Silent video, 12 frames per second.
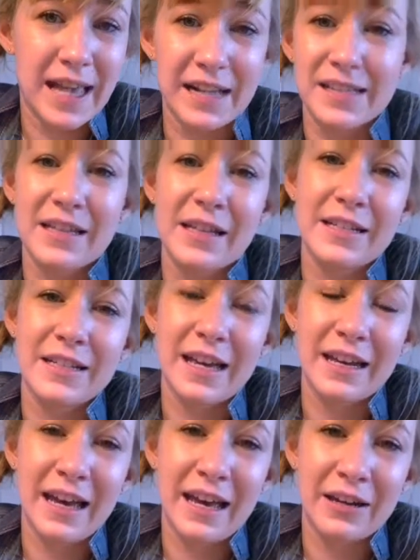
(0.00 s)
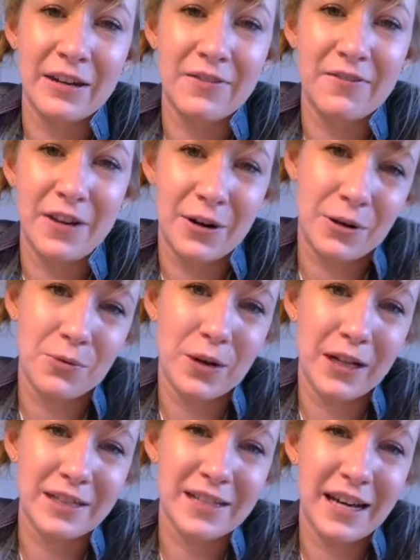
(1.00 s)
excellent and very
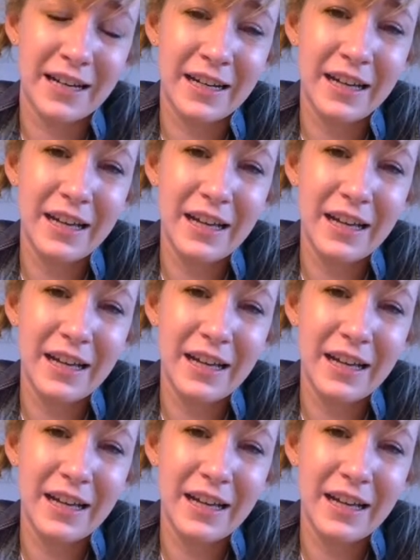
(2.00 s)
well done.